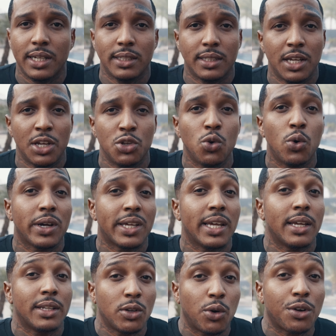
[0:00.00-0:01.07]
anything, you will
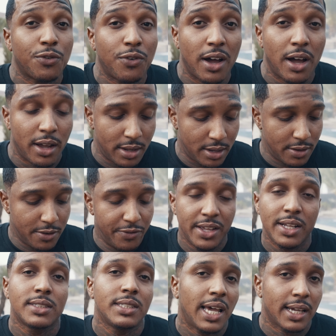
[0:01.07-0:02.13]
get notified
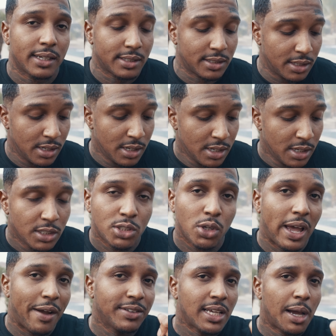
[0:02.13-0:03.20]
via text. So
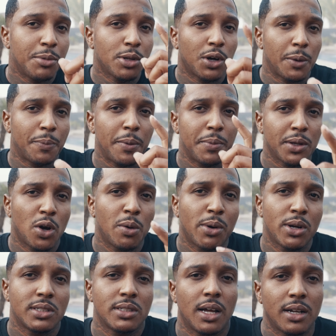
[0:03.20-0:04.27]
every time you go to p b the goat
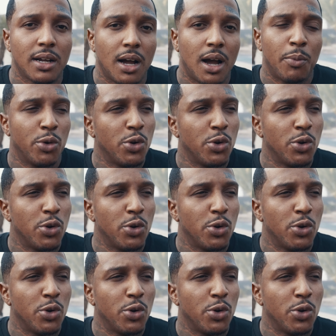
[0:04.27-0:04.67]
merch dot com,